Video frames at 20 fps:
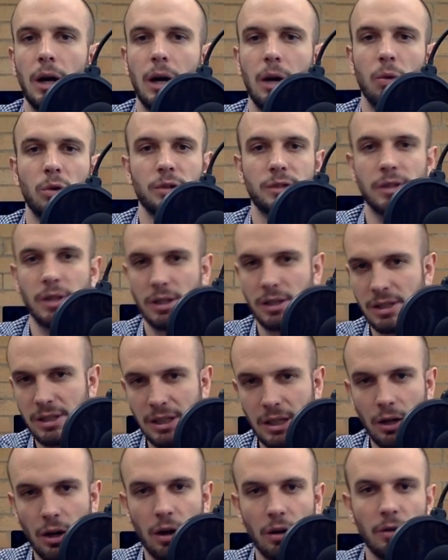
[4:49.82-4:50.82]
where it's like
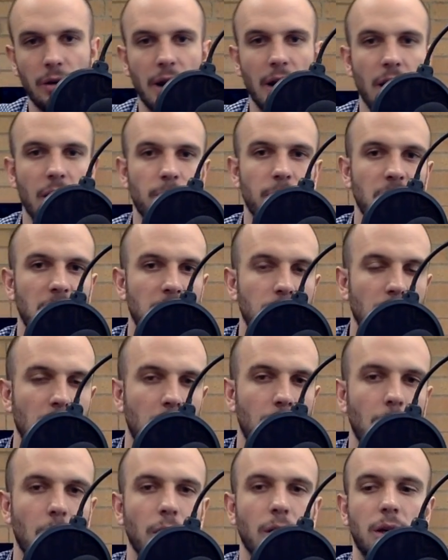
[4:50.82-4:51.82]
CRM, email
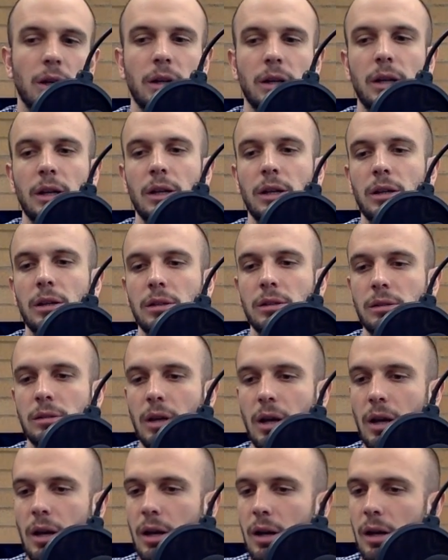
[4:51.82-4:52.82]
marketing,
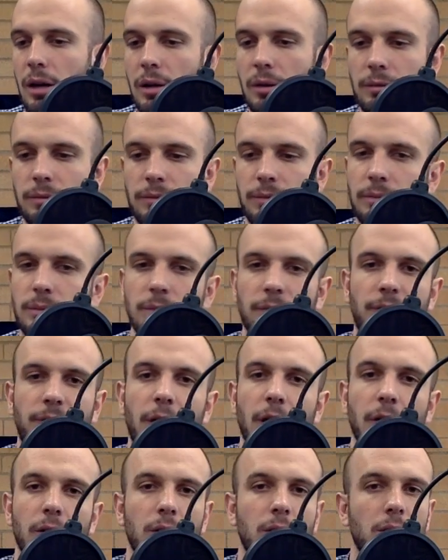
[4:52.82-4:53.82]

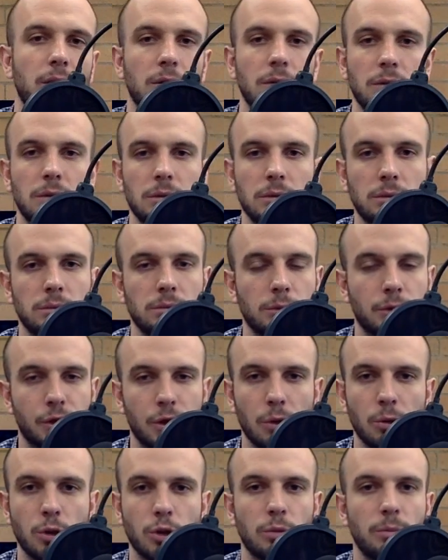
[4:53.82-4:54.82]
funnel,
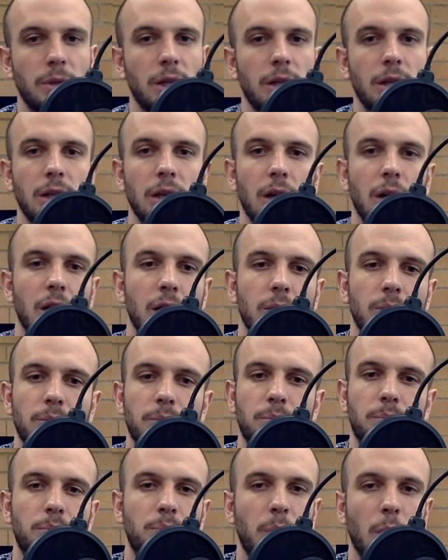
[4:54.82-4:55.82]
social media,
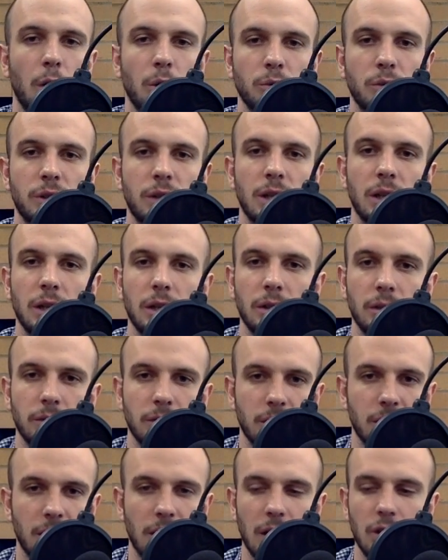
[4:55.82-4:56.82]
posting,
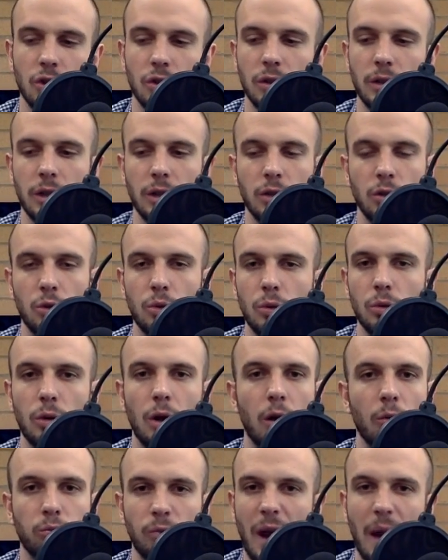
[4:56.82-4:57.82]
scheduling tool
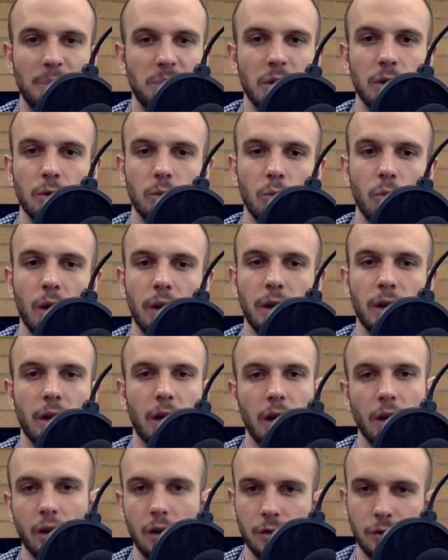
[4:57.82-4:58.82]
all wrapped into one, and it
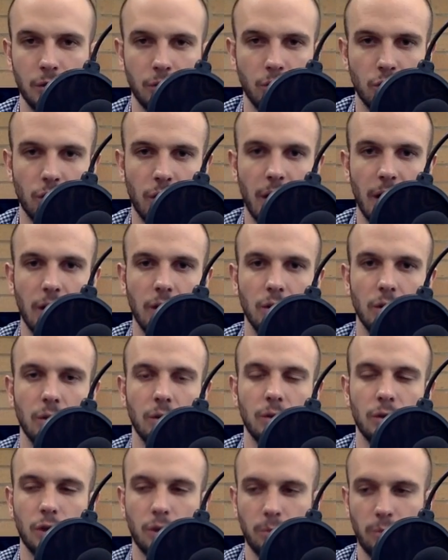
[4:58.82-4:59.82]
can also track
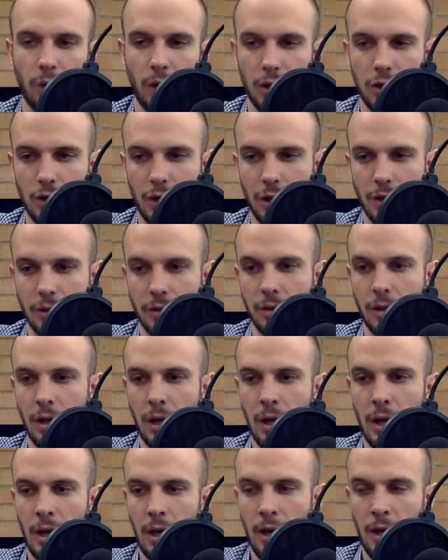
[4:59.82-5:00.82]
your projects.
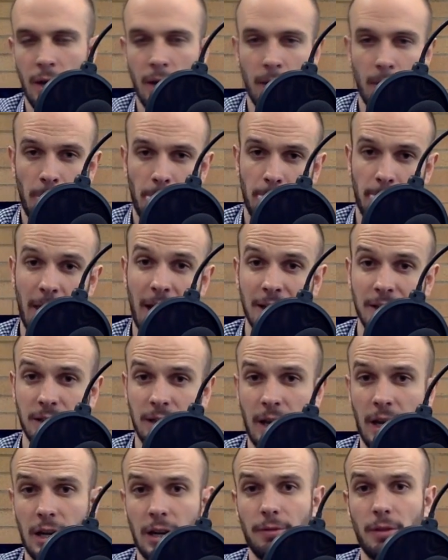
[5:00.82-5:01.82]
That's
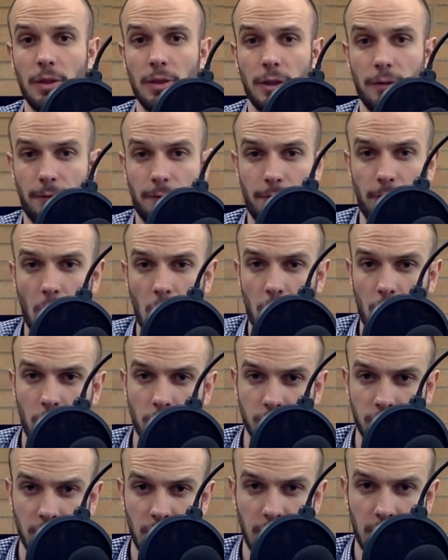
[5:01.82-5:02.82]
kind of on the far
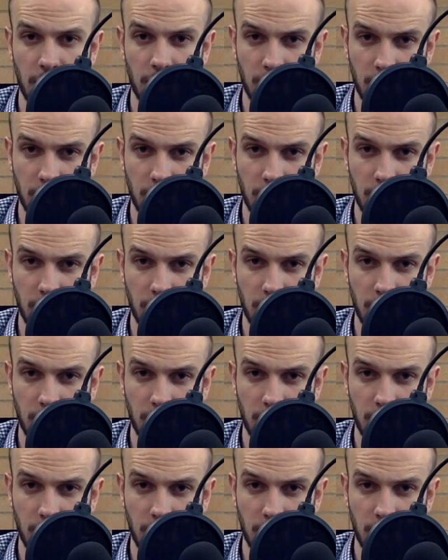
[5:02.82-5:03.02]
side of the